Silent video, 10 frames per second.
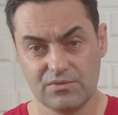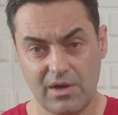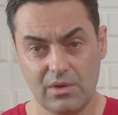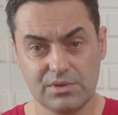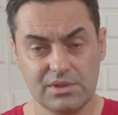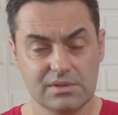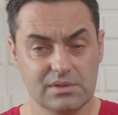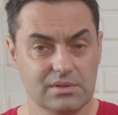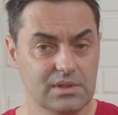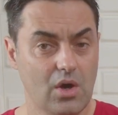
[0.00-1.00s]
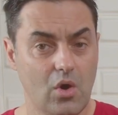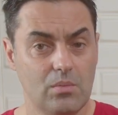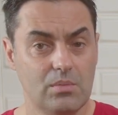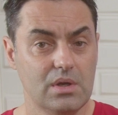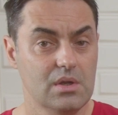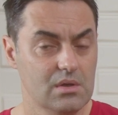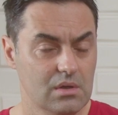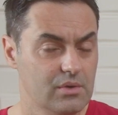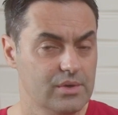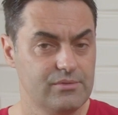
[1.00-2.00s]
found in the home
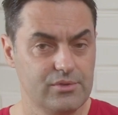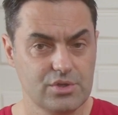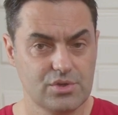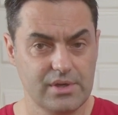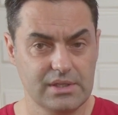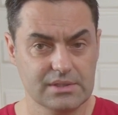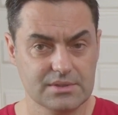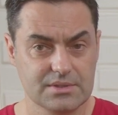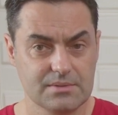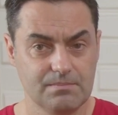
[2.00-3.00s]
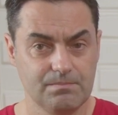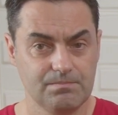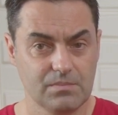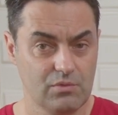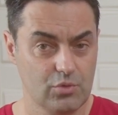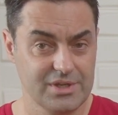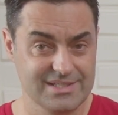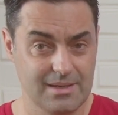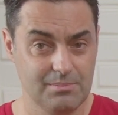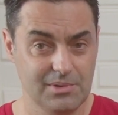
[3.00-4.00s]
refrigerators, for
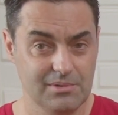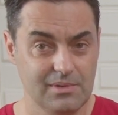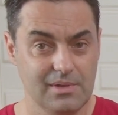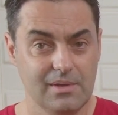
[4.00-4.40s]
example,